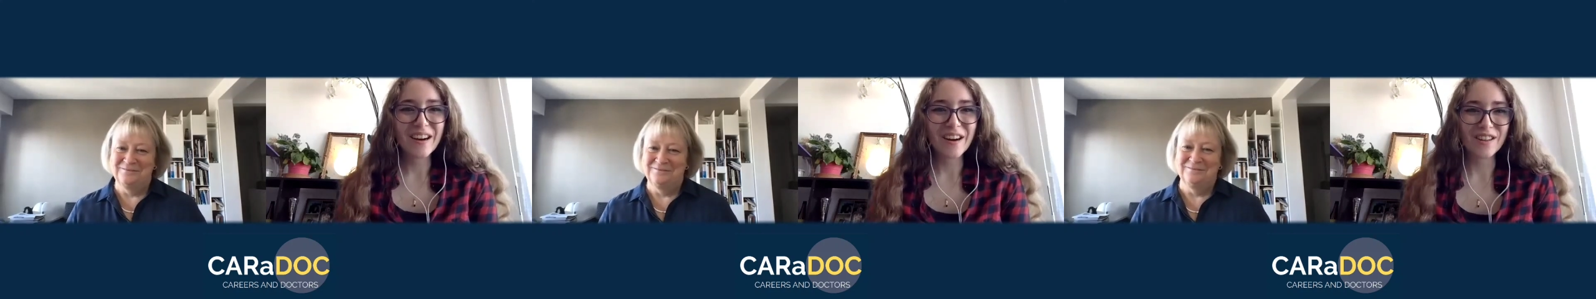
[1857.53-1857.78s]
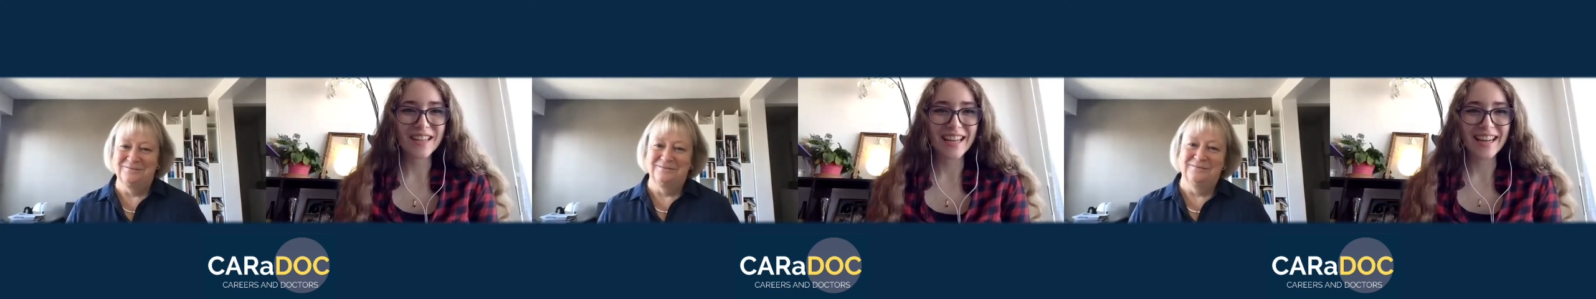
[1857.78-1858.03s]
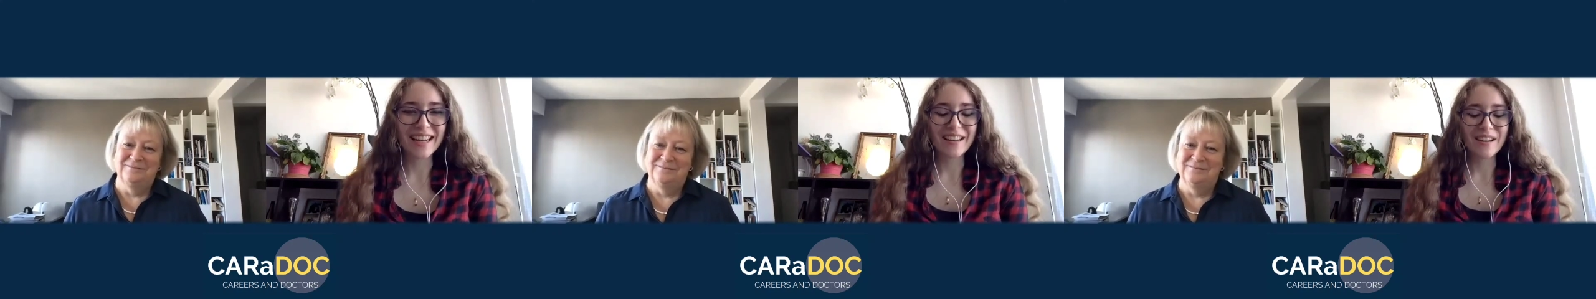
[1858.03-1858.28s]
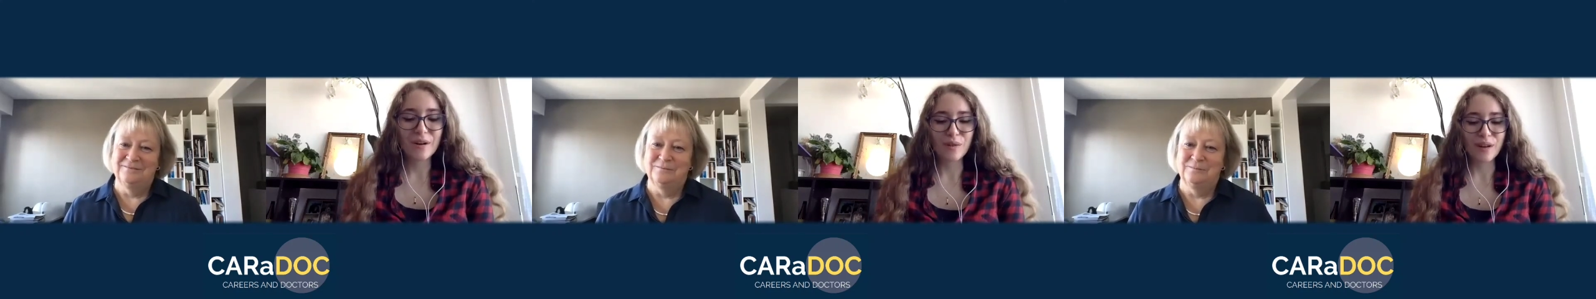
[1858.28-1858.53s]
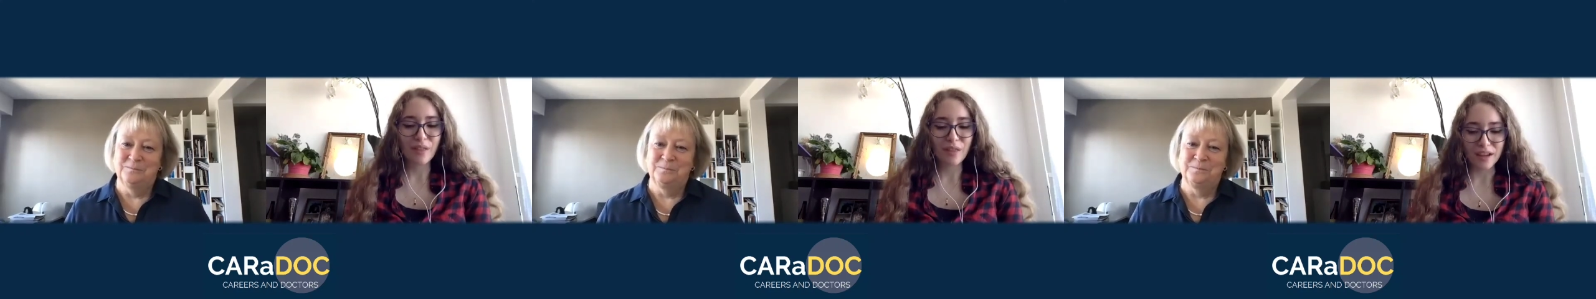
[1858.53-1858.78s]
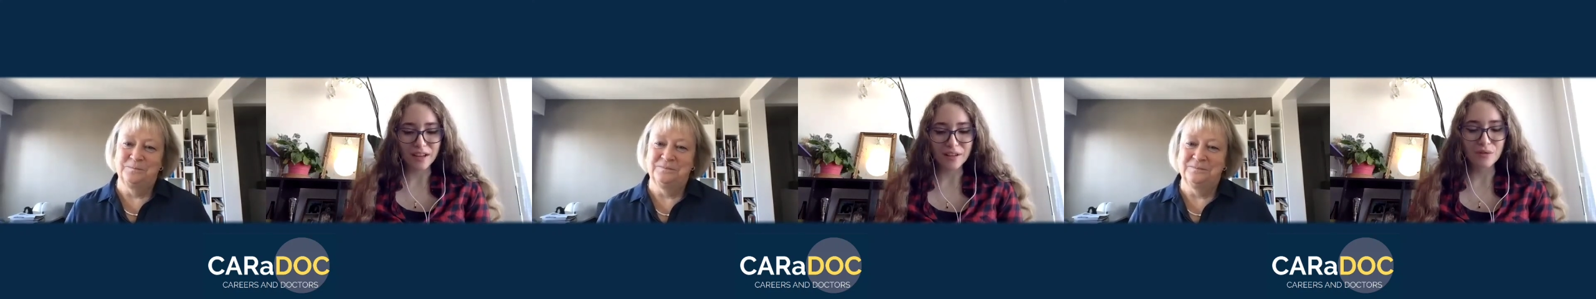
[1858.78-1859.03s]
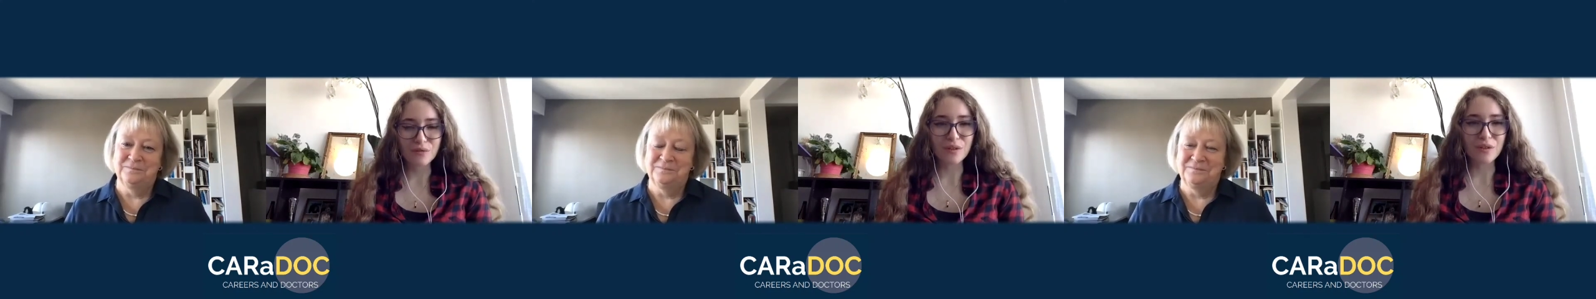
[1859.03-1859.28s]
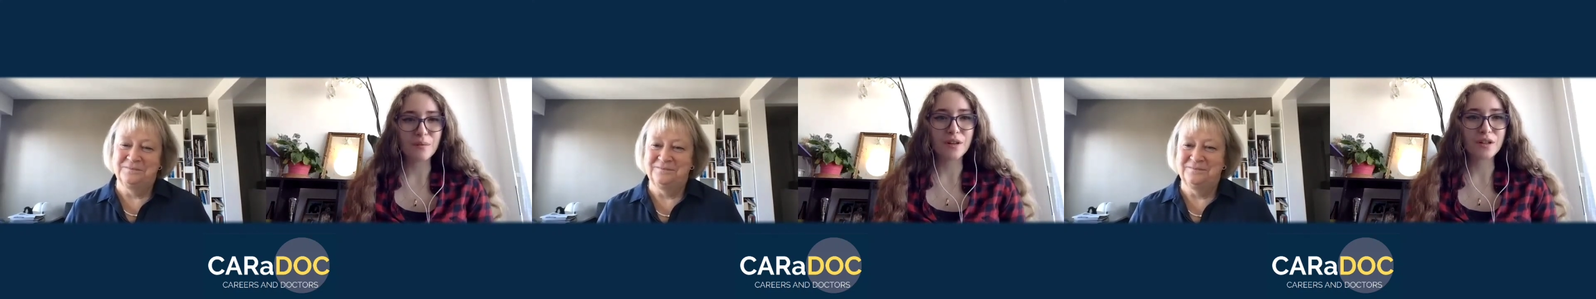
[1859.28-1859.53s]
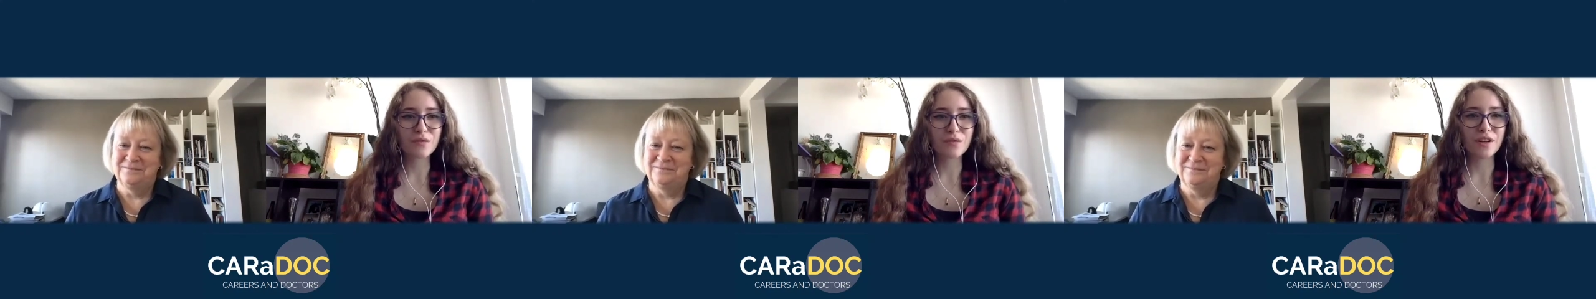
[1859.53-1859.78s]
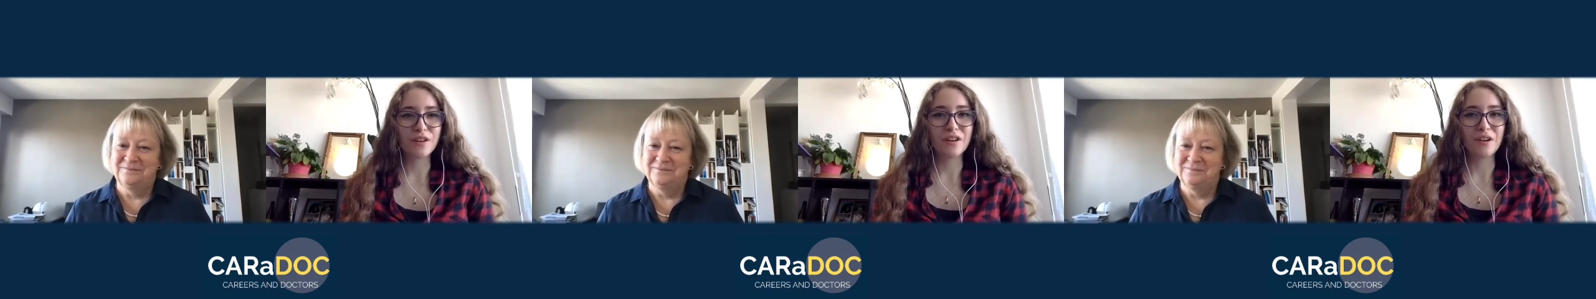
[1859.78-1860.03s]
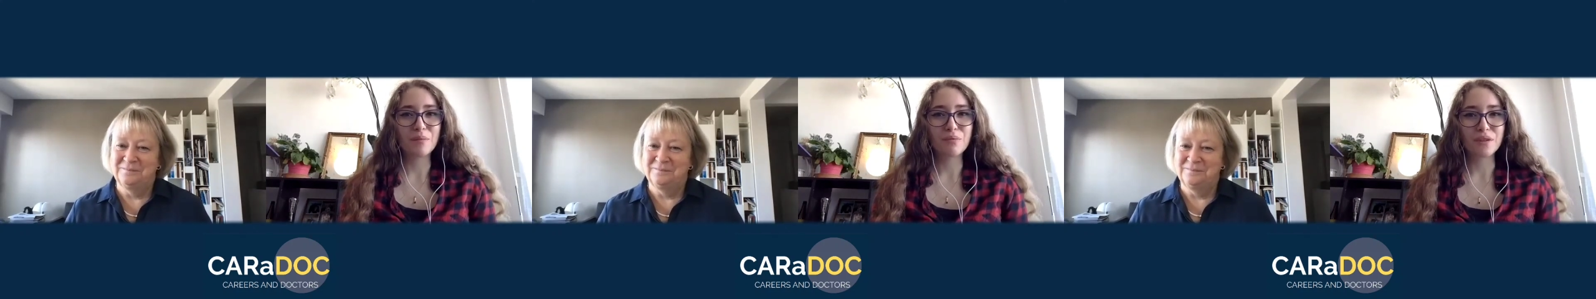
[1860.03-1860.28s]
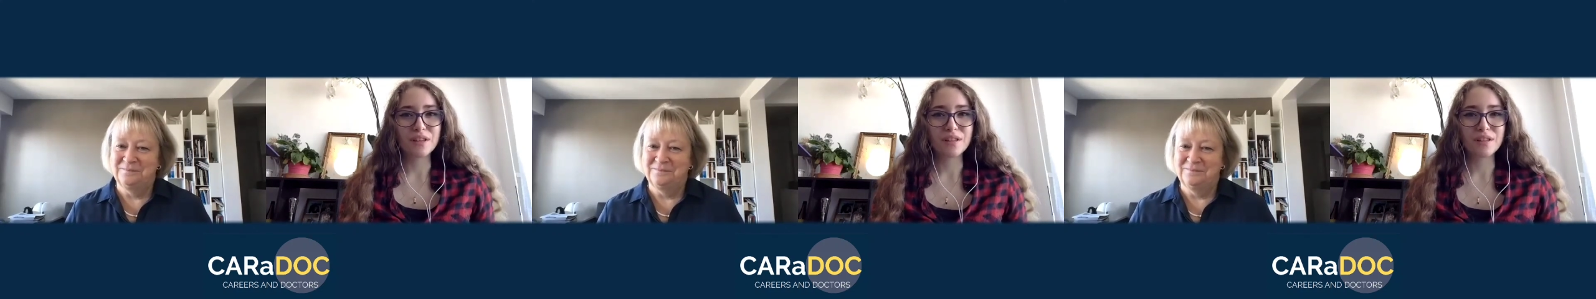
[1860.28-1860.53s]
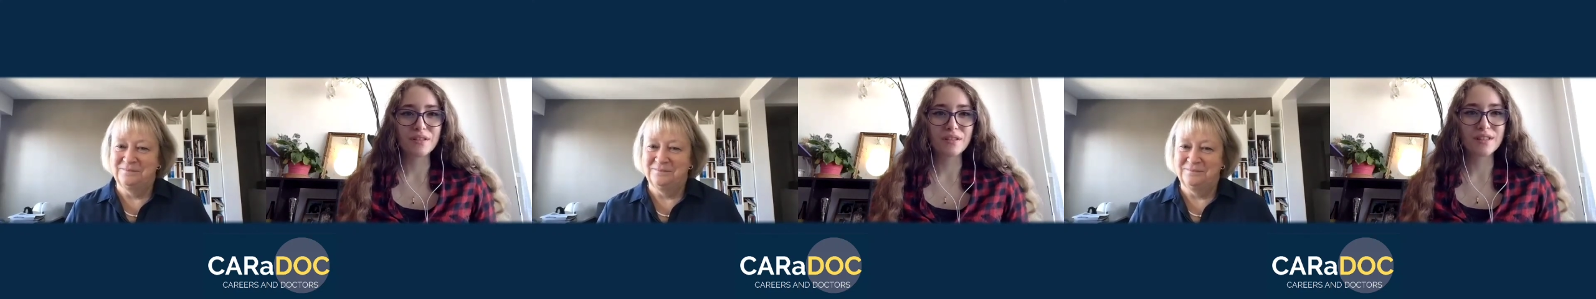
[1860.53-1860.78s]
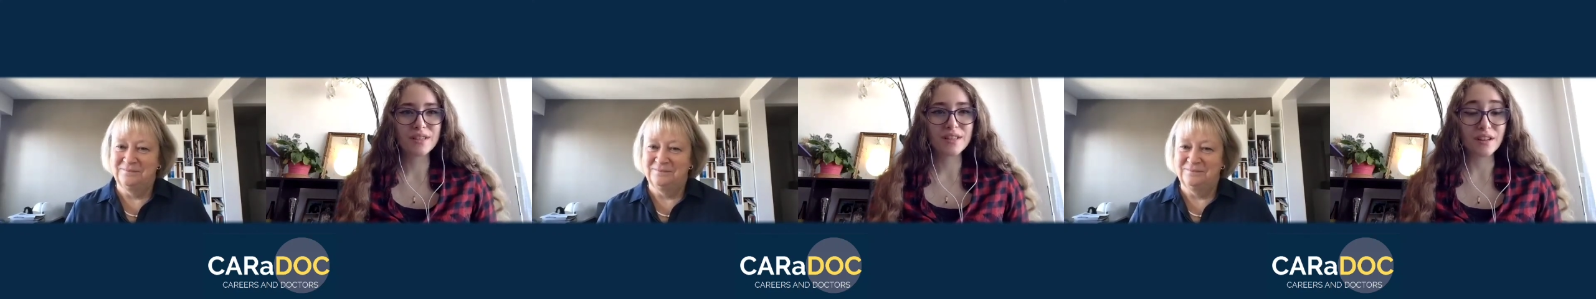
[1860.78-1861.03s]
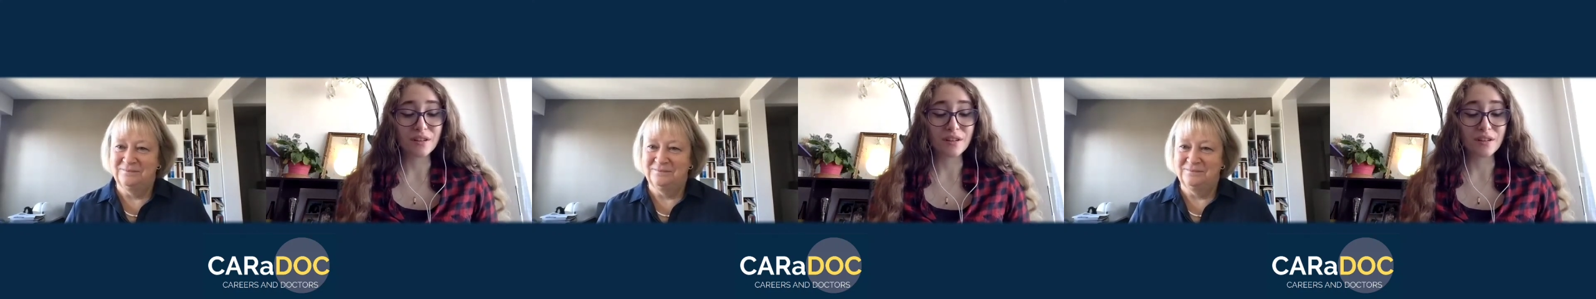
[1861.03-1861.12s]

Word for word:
Speaker 1: okay, well, thank you very much for your precious